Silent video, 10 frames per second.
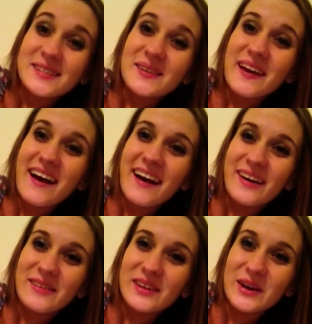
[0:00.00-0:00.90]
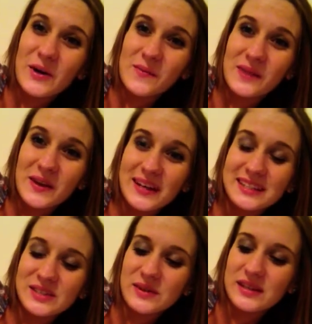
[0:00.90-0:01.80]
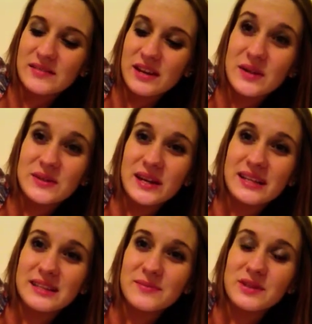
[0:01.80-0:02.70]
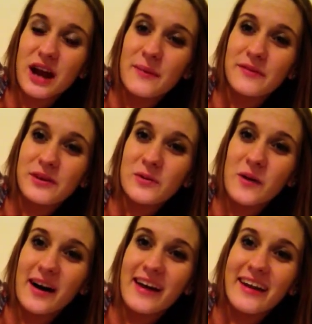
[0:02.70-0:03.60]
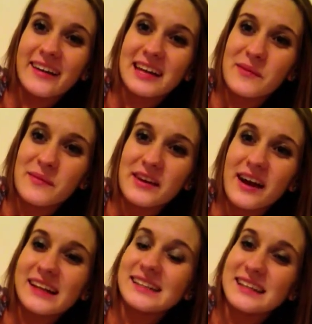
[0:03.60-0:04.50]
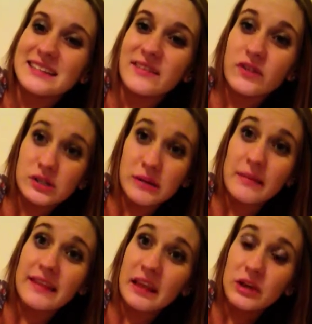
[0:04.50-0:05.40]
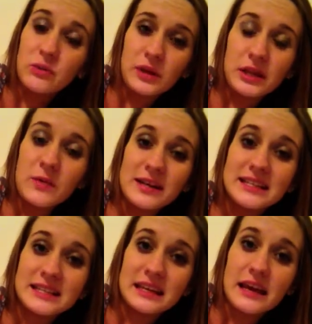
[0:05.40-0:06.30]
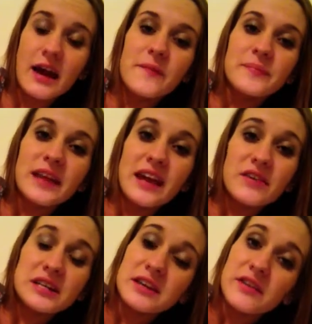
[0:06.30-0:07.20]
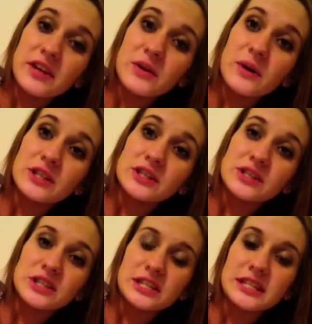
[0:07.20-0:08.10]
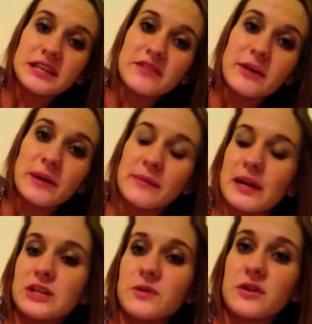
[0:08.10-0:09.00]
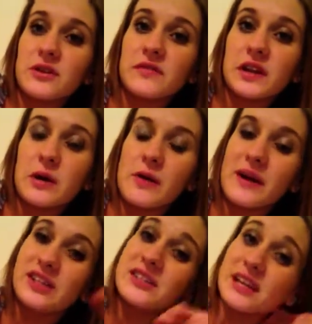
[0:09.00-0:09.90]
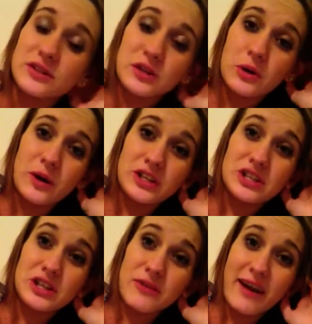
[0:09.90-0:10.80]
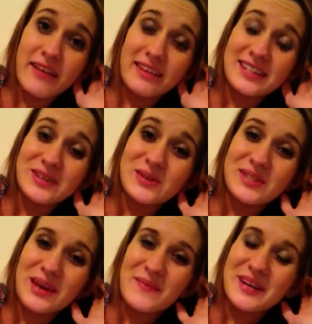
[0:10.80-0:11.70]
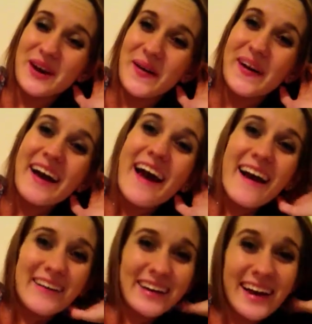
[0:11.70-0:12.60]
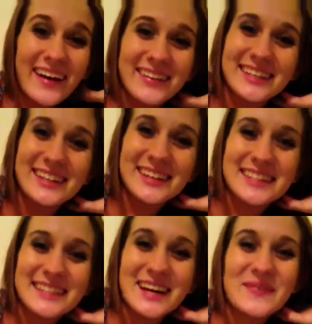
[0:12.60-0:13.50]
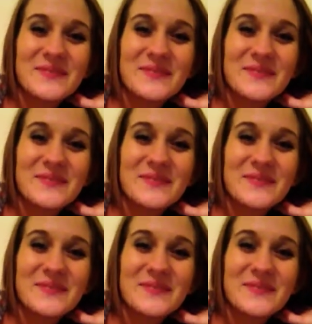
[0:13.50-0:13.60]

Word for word: So yeah, I really hope that you guys enjoy these videos. You can subscribe if you want and give me ideas if there's something that you really want to see. If you guys have any other questions, just leave them and I might do a third video or I might just answer your question directly. So just let me know. Okay, I'll talk to you guys later.